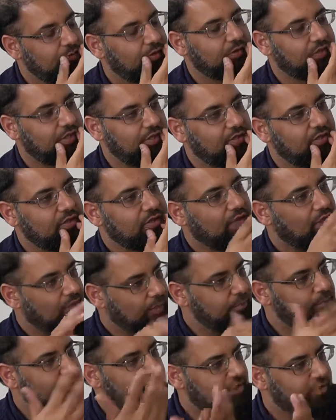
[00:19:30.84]
Okay,
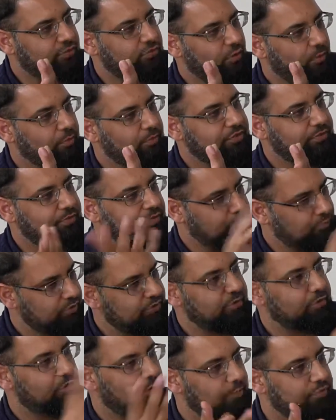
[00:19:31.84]
and there's non-Muslims, Muslims
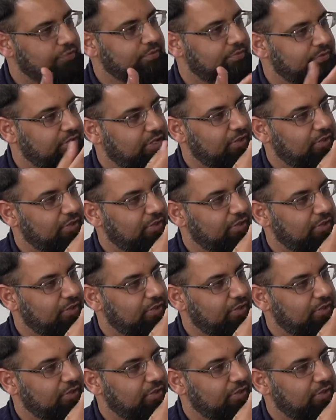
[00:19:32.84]
and non-Muslims, yeah?